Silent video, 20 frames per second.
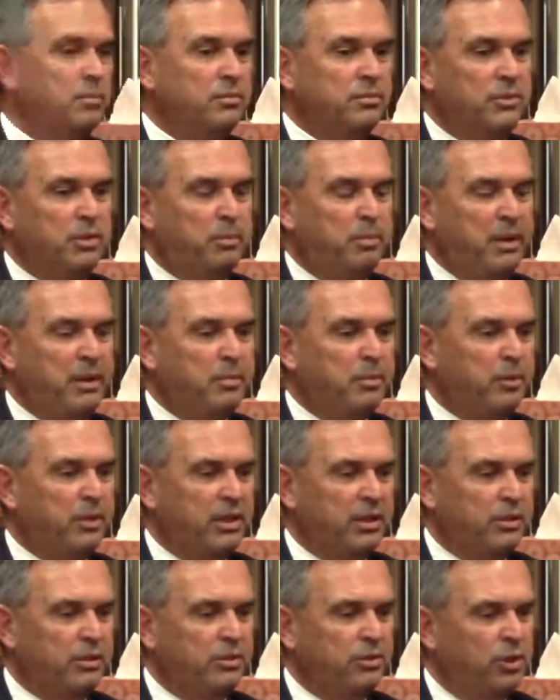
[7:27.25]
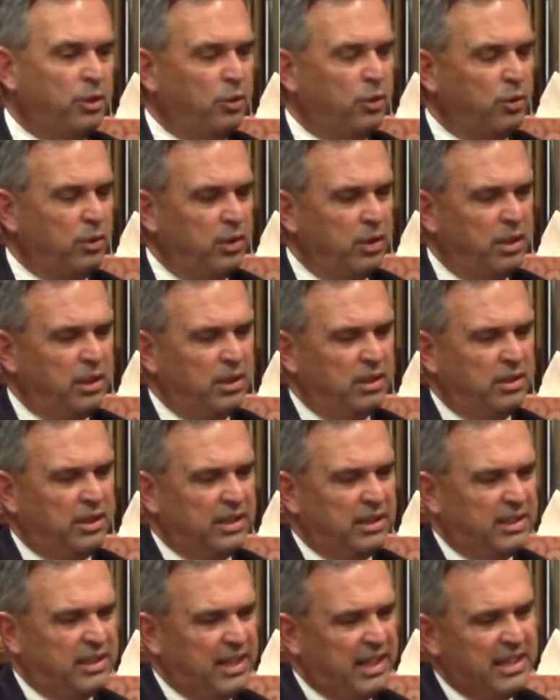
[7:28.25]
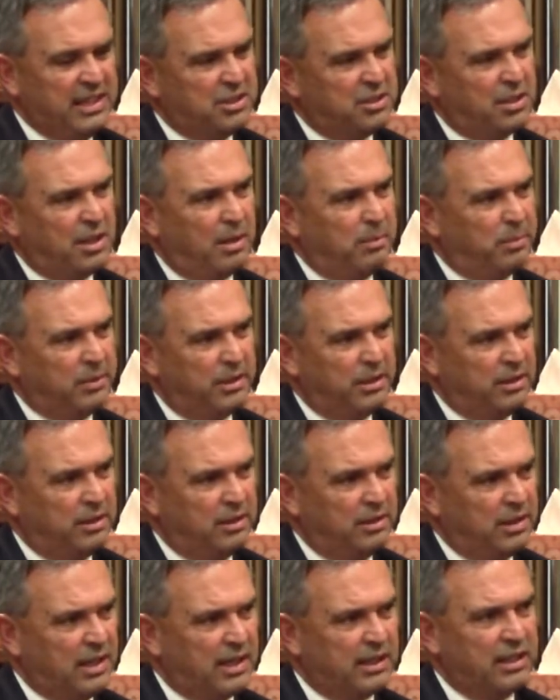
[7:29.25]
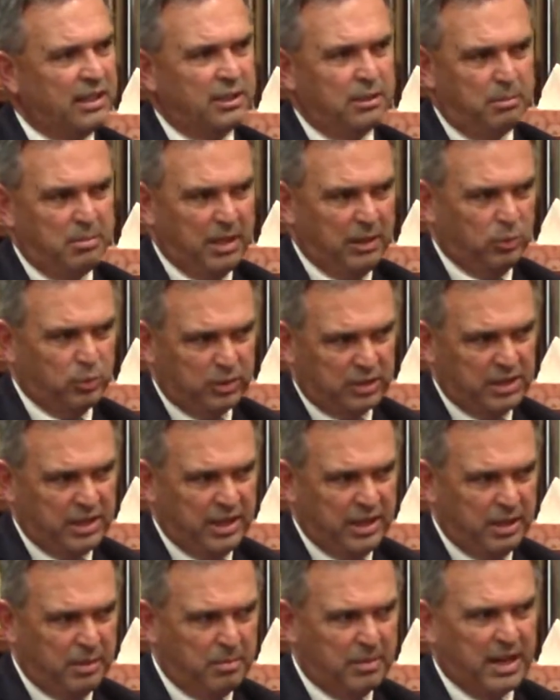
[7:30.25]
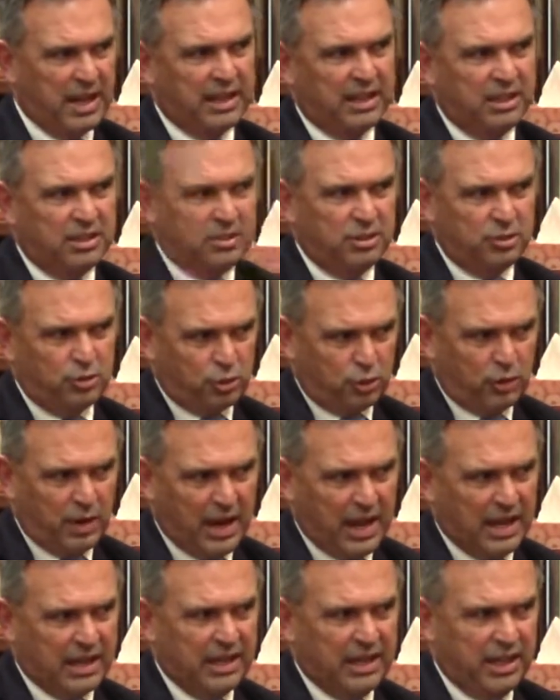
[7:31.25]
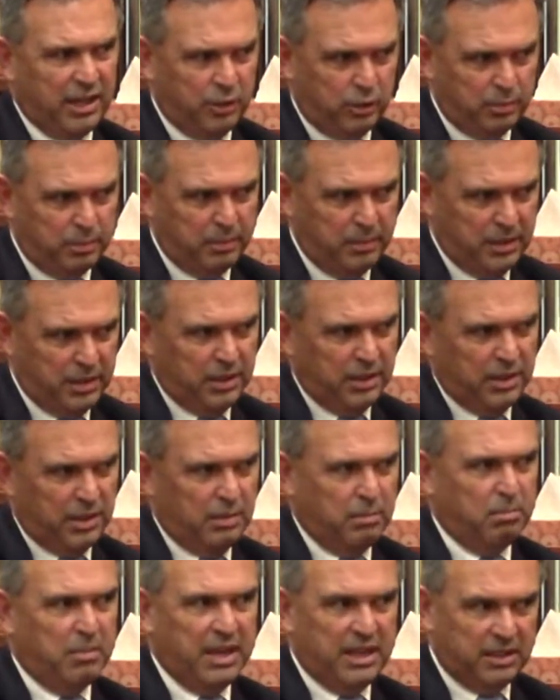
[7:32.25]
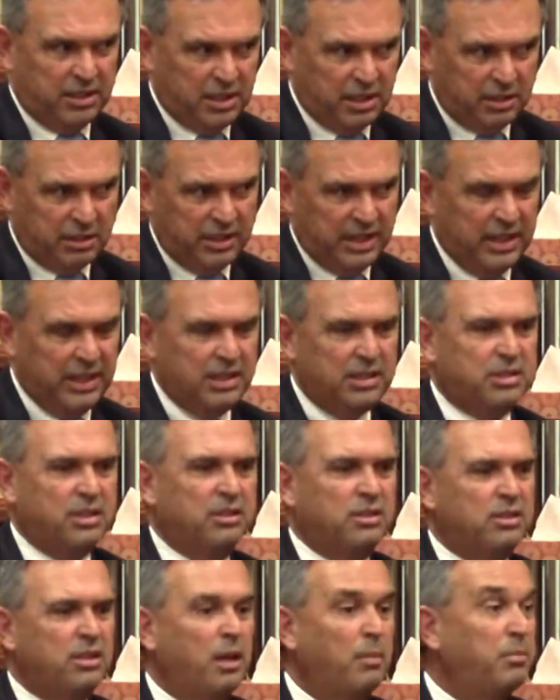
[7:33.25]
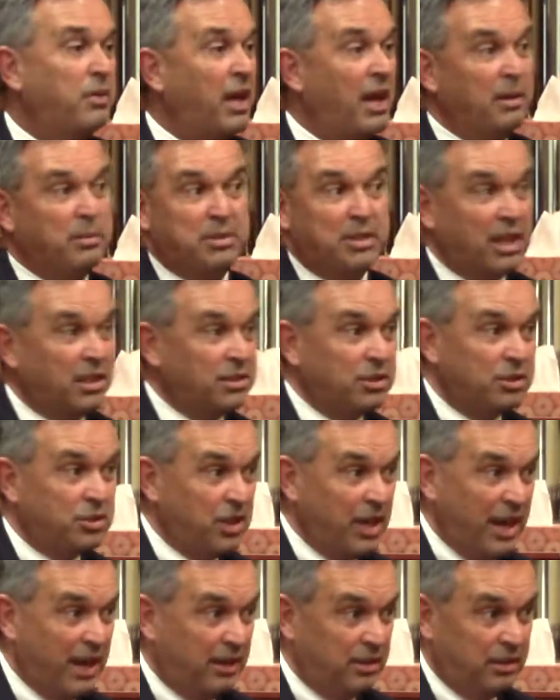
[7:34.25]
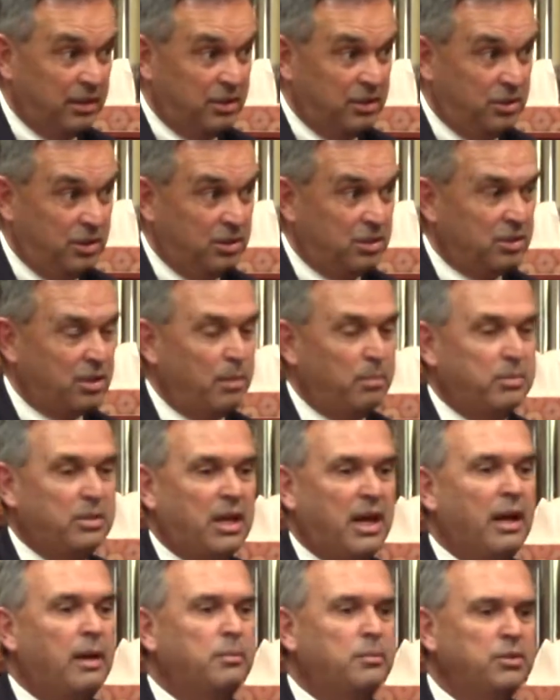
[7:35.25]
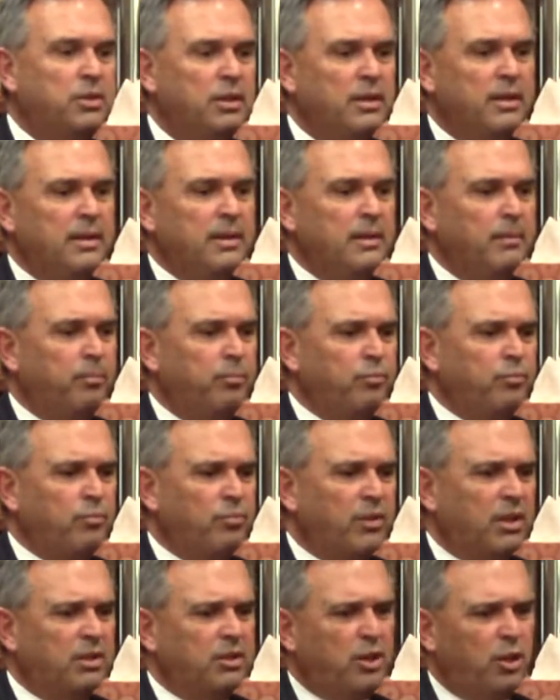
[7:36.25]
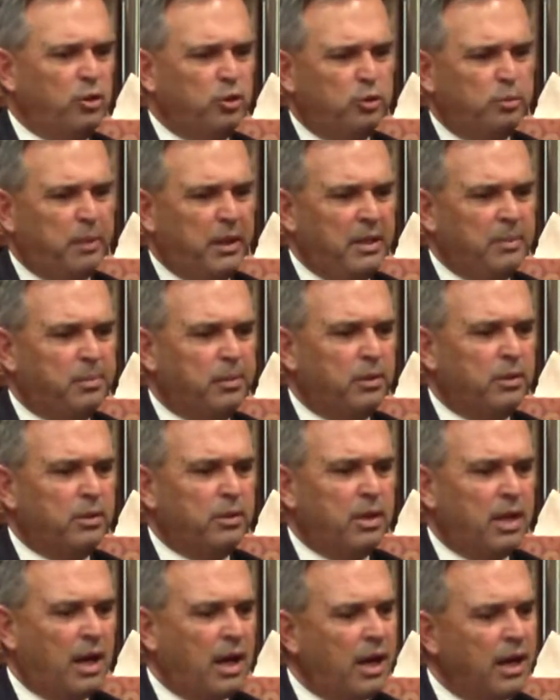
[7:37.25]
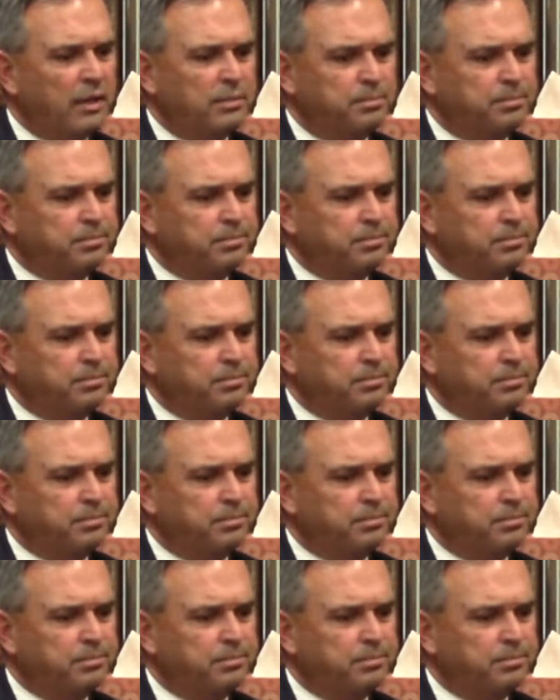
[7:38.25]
The people that that need something, I get to meet with them, and I get to try to help meet their needs. And sometimes that's a challenge, and sometimes those people are not